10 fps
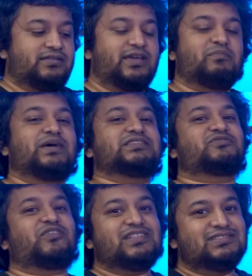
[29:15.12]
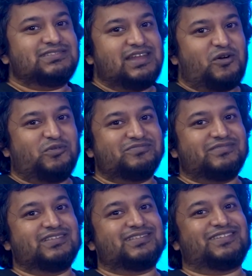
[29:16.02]
they're best friends now.
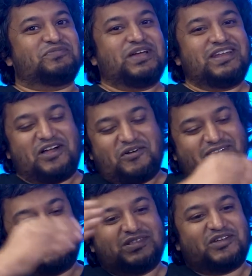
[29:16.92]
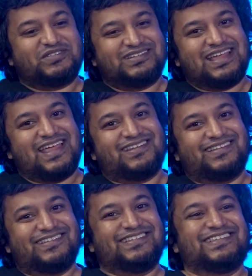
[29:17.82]
We are now at 2010.
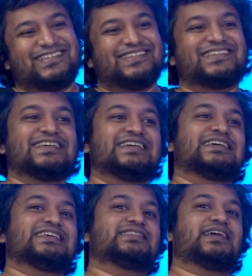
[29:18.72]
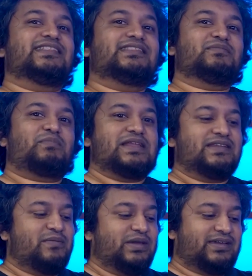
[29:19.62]
Then the
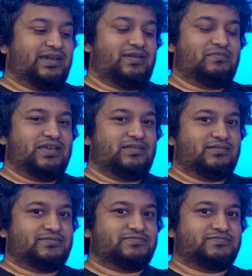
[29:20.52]
pandemic came and...